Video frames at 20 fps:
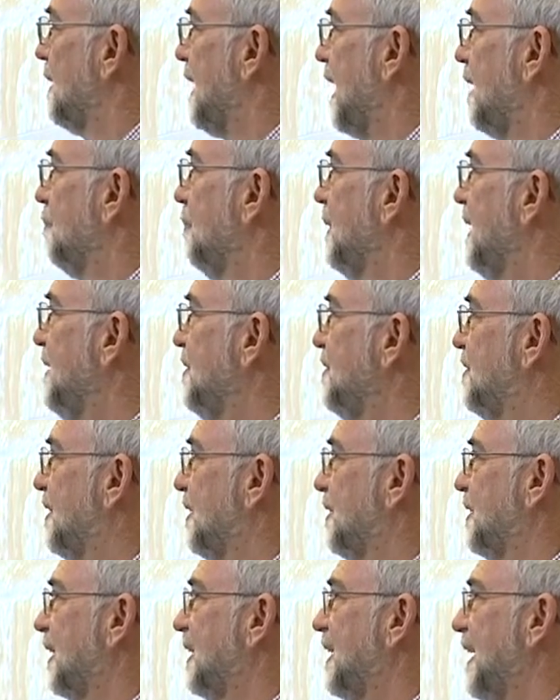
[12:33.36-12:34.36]
That means
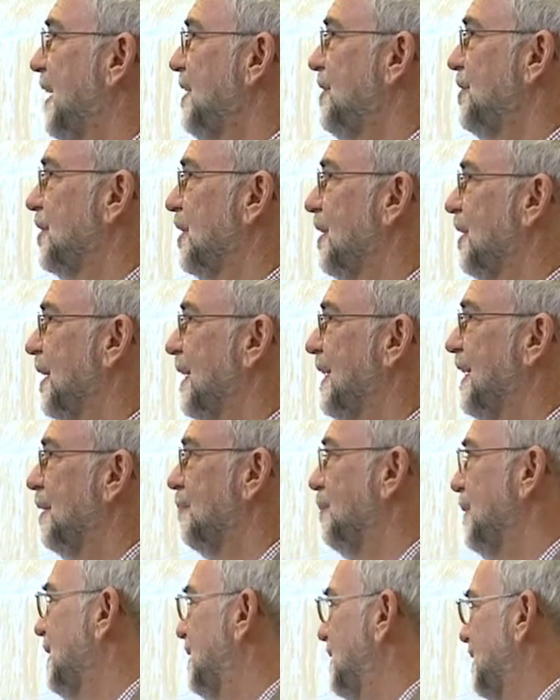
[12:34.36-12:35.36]
that occasionally
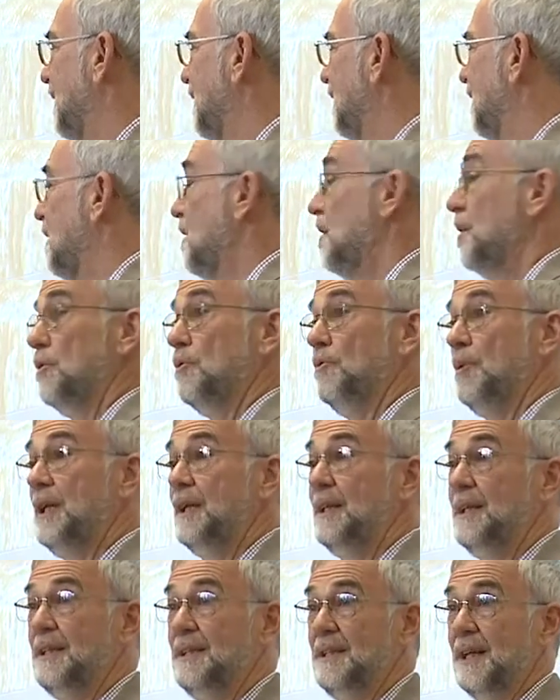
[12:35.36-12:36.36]
a meeting
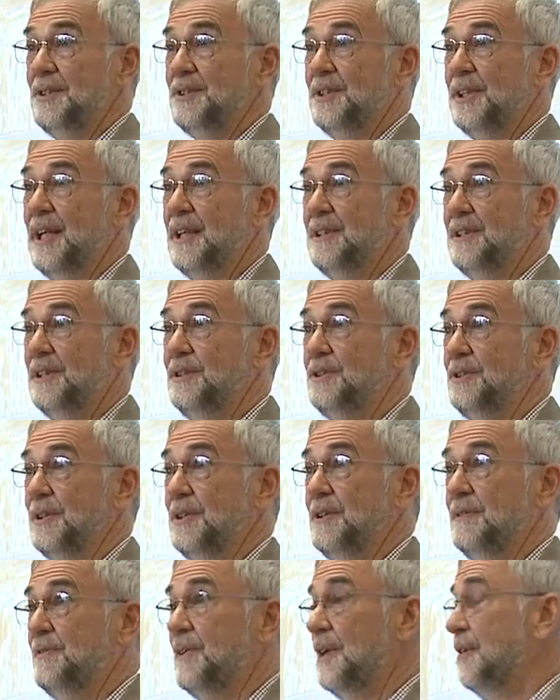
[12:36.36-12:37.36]
really does get into
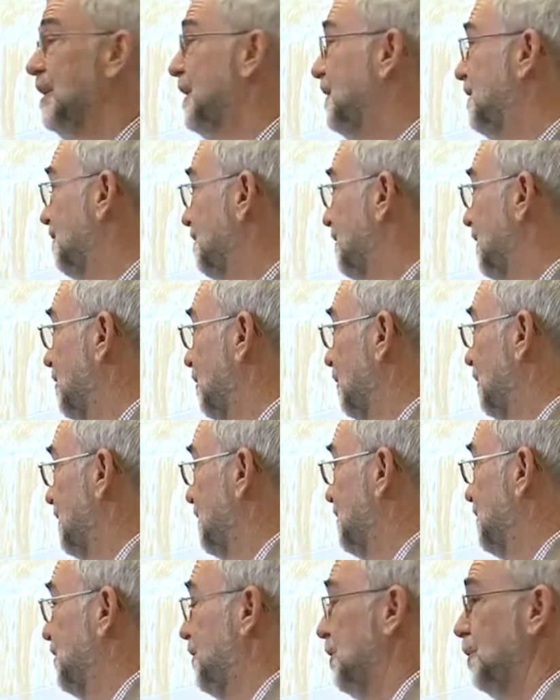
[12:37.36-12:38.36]
the very difficult
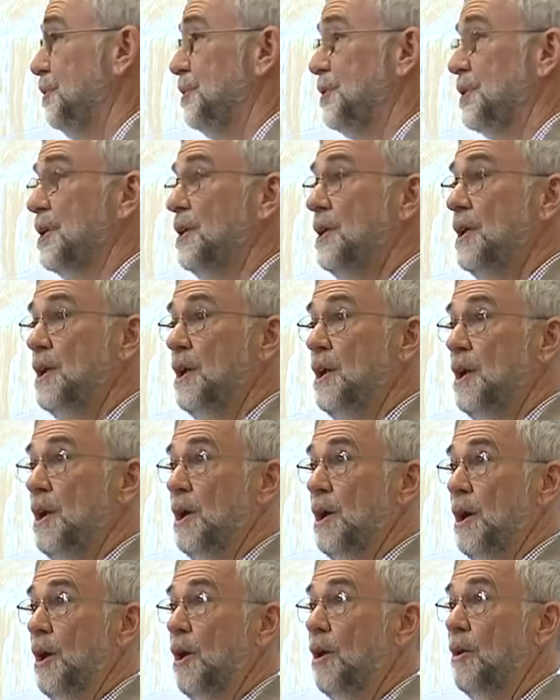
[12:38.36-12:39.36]
issues
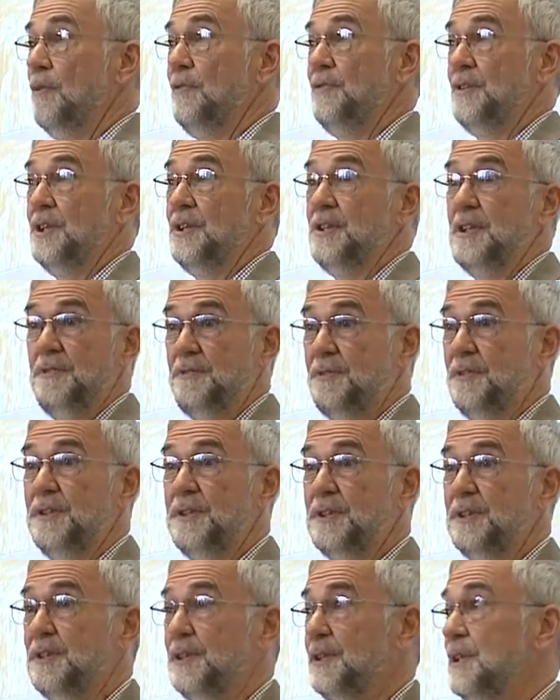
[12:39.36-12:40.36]
of the
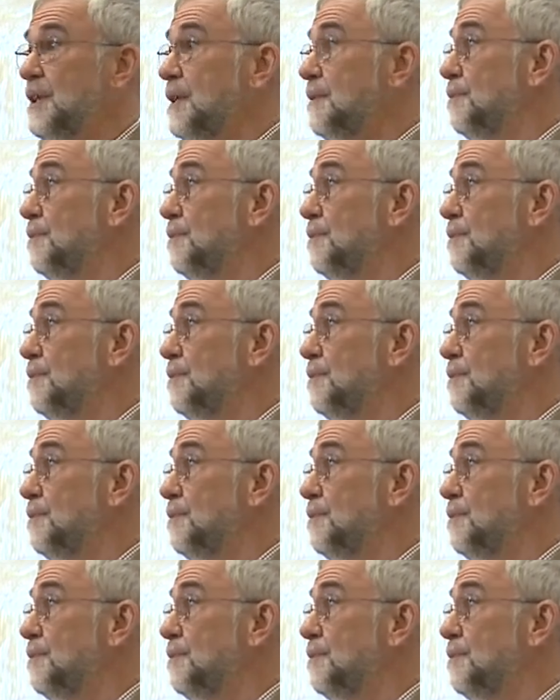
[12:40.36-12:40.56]
different